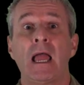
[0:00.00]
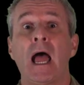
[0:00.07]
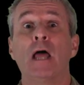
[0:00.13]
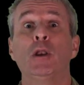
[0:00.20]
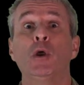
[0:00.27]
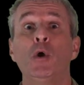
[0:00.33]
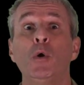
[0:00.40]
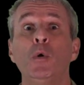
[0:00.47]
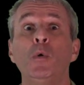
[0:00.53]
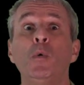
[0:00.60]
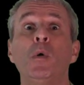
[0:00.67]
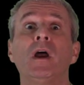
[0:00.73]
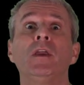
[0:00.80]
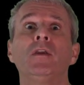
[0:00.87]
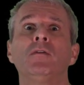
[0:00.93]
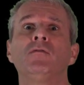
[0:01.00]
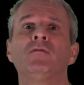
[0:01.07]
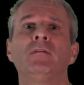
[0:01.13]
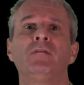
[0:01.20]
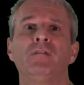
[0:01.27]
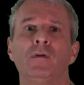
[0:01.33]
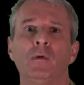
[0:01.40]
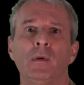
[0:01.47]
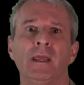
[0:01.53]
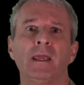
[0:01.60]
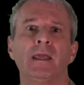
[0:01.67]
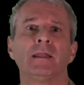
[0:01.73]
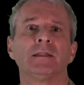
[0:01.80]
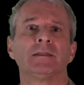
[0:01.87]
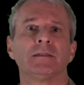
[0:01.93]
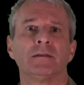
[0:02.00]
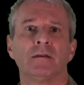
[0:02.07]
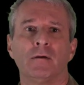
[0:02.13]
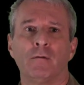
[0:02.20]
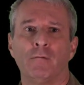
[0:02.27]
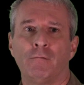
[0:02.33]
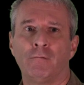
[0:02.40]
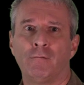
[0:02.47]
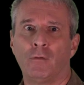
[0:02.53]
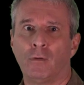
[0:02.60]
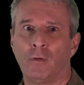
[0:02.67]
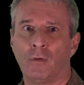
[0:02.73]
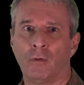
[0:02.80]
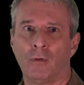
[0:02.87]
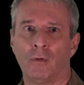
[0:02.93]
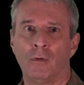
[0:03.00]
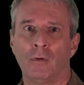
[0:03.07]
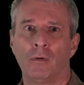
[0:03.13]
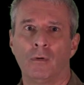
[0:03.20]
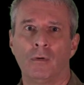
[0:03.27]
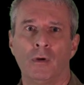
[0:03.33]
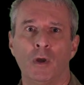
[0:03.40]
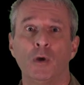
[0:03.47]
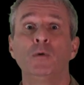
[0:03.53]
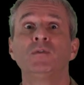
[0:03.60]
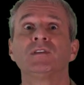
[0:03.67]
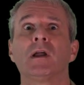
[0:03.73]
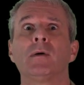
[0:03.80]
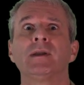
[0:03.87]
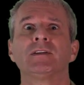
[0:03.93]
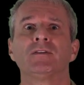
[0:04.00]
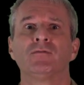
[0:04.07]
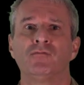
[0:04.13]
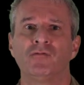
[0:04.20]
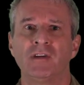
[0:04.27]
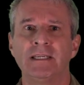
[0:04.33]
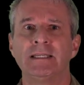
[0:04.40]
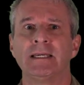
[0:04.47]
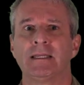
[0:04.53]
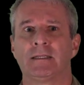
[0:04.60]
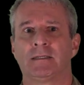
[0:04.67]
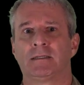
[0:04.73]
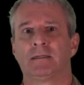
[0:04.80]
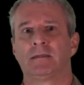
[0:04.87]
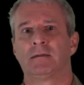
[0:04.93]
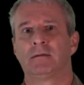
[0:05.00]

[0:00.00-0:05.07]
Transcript: And who are you reviewing it for? Who's going to read it?